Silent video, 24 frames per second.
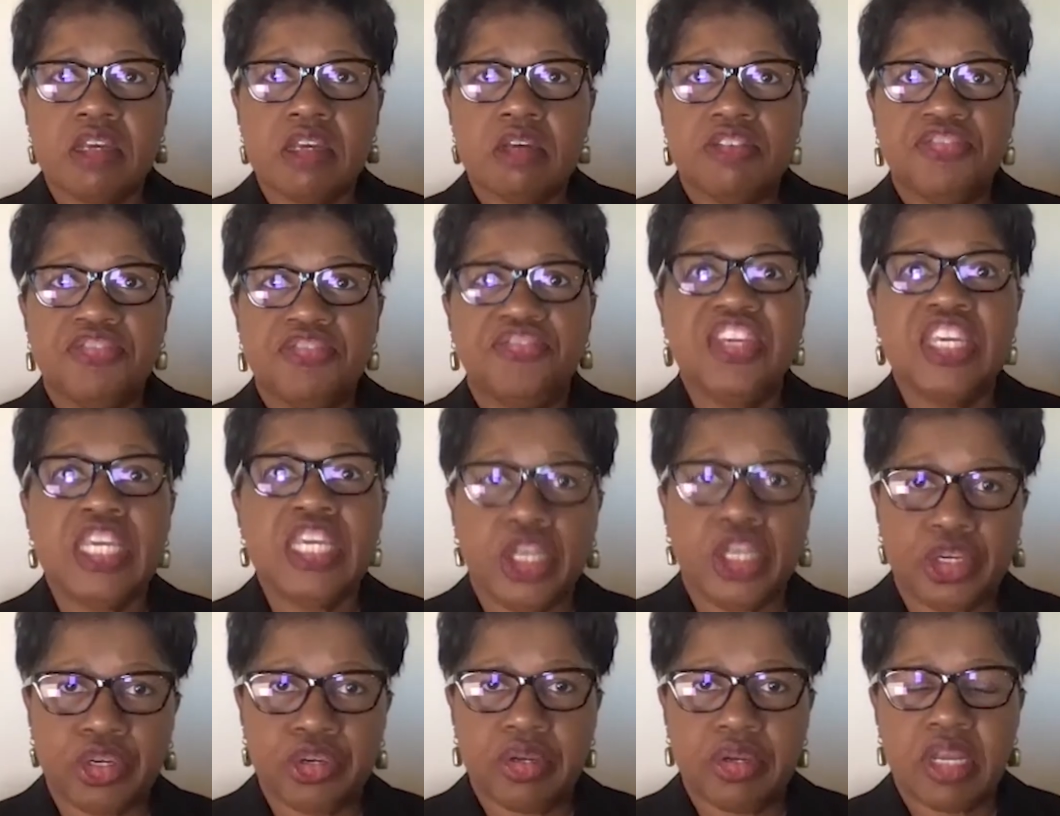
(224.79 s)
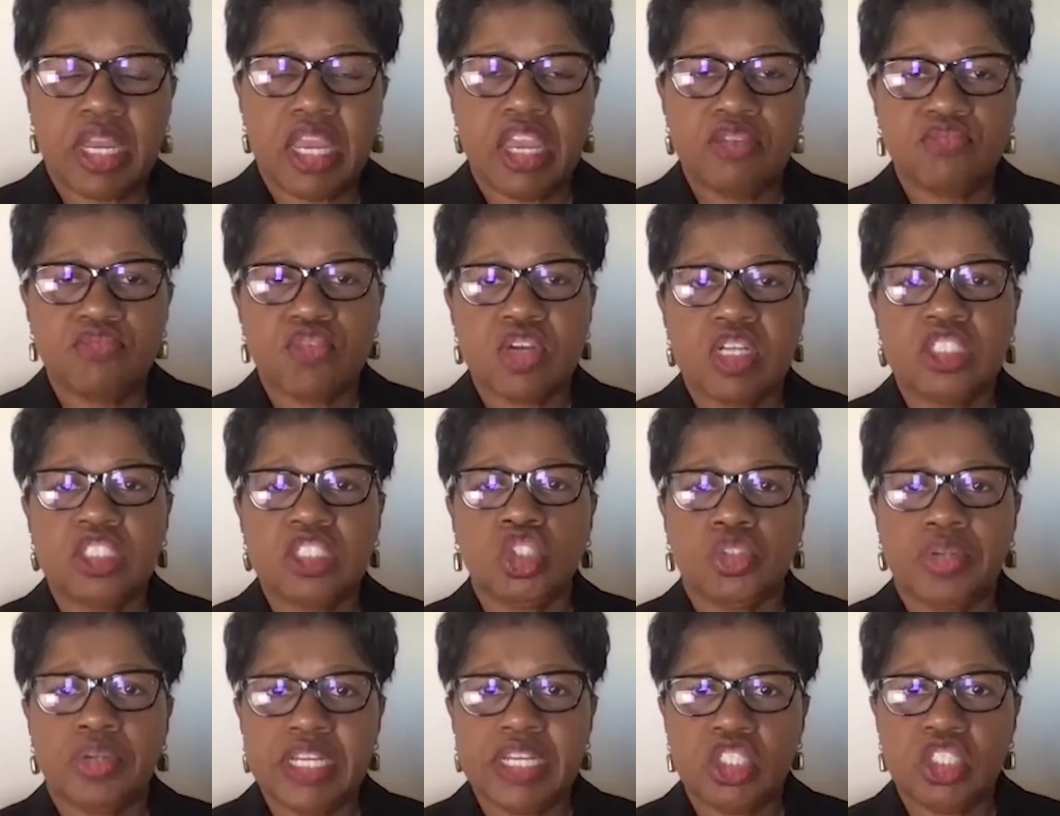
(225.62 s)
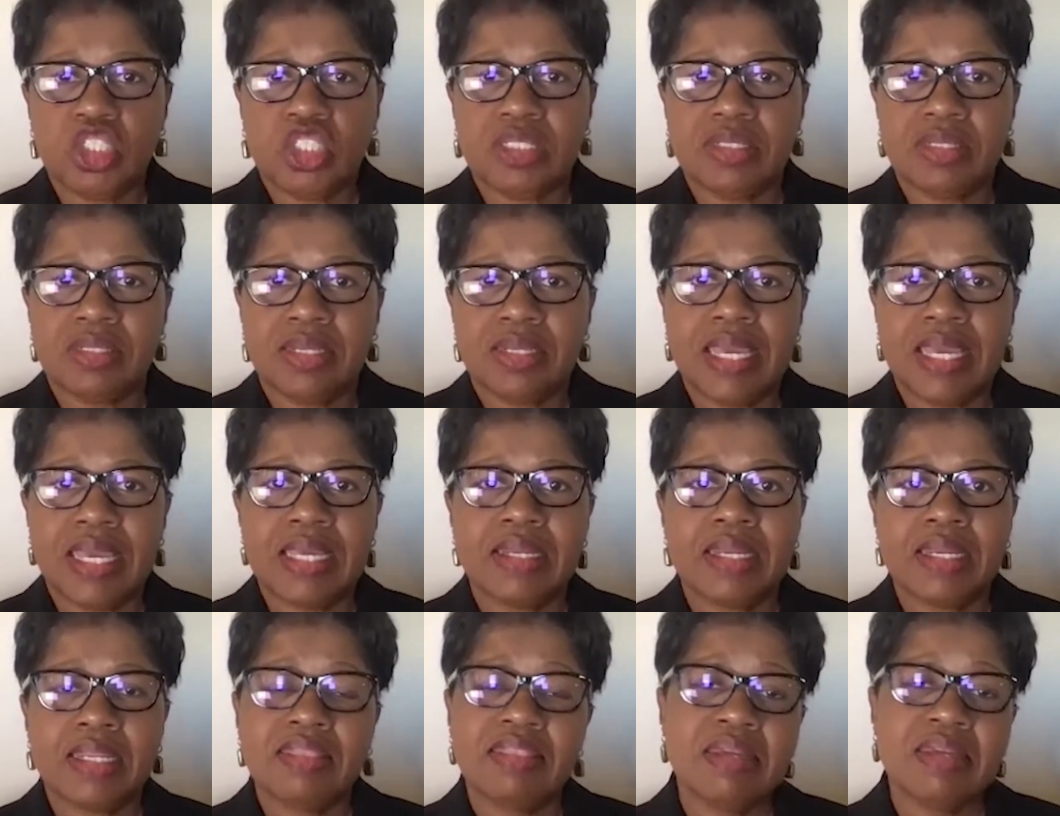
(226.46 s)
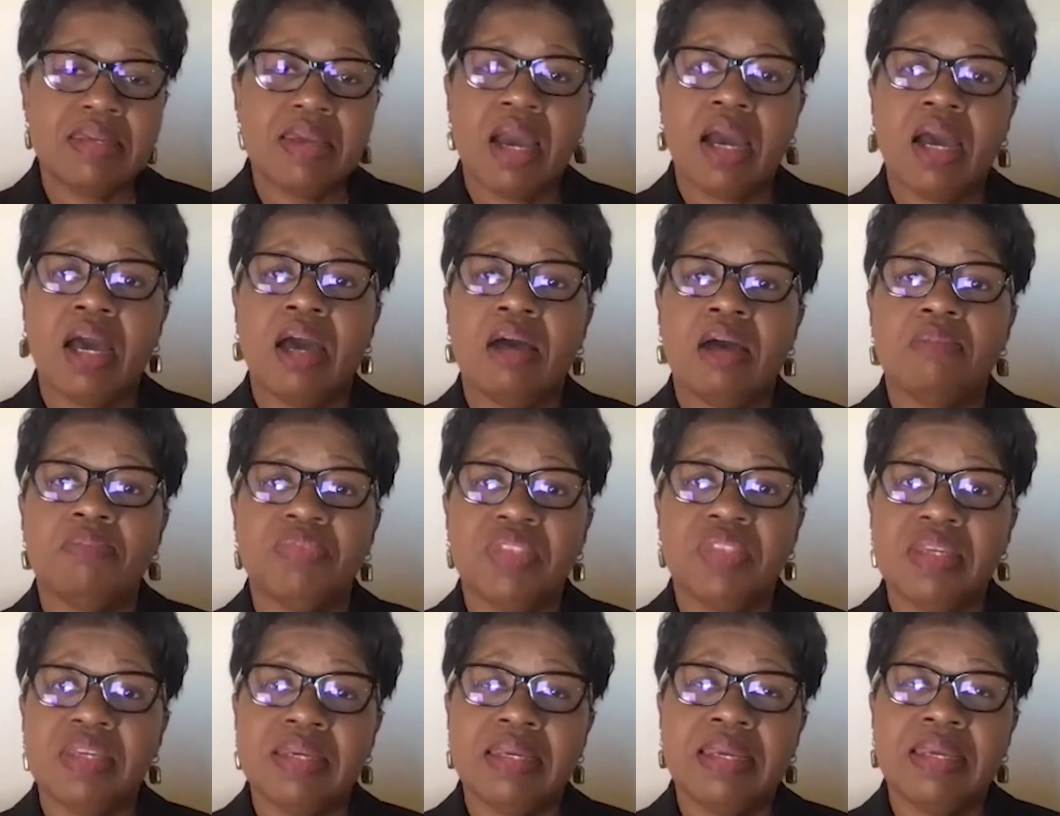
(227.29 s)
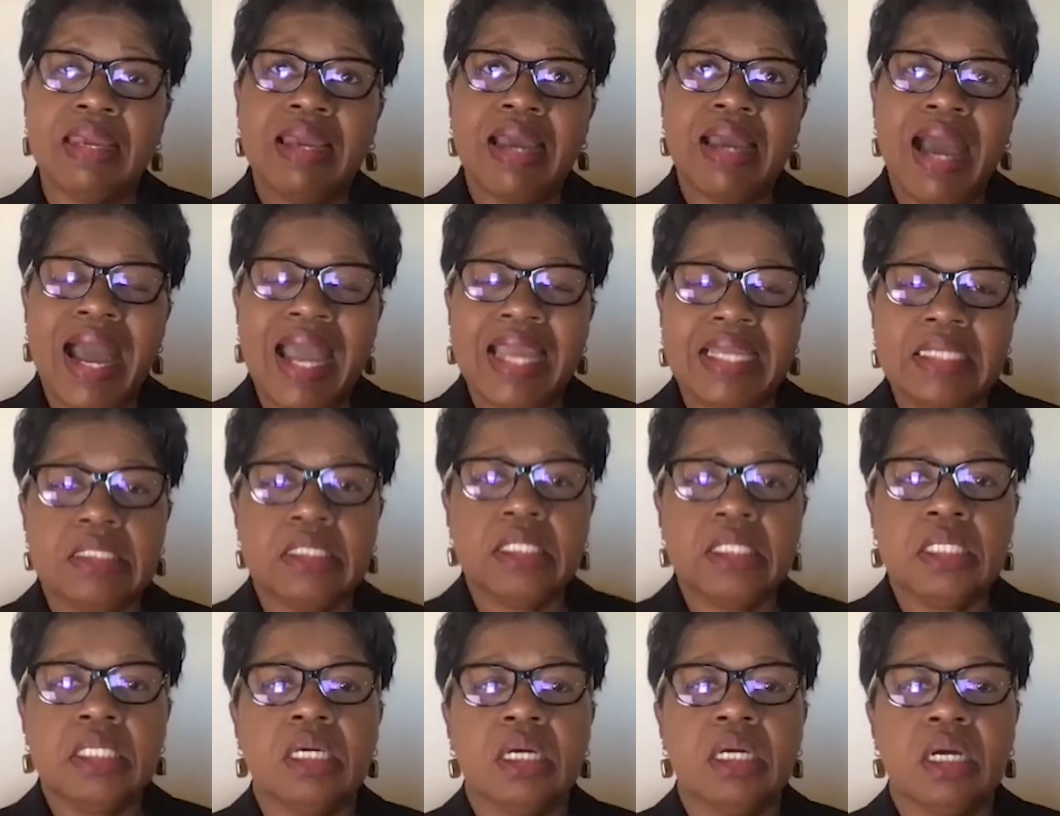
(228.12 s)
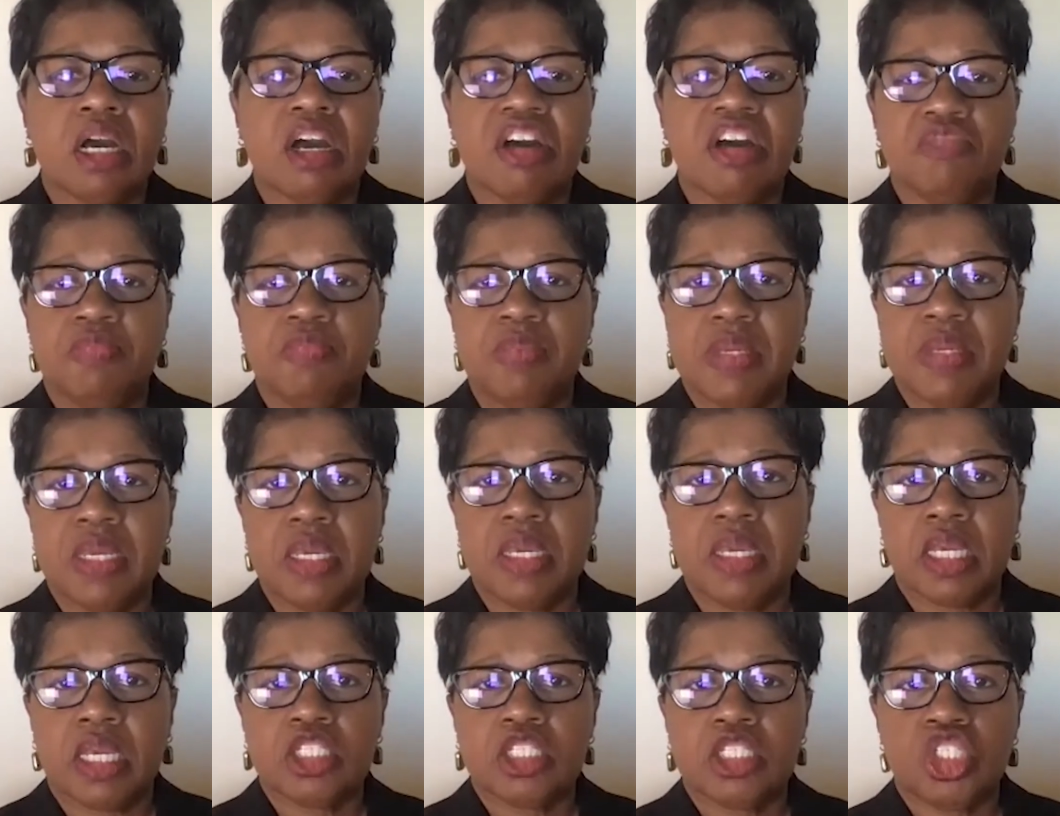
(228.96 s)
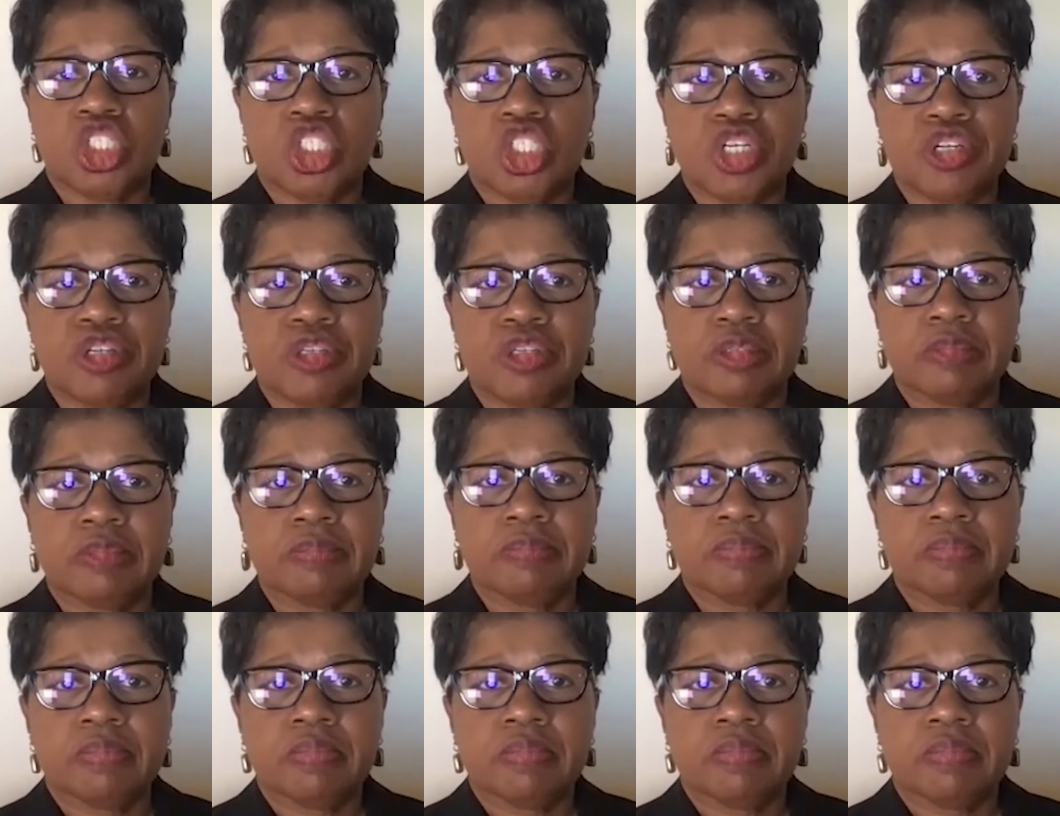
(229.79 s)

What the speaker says: fear and frustration and the idea of being uncertain.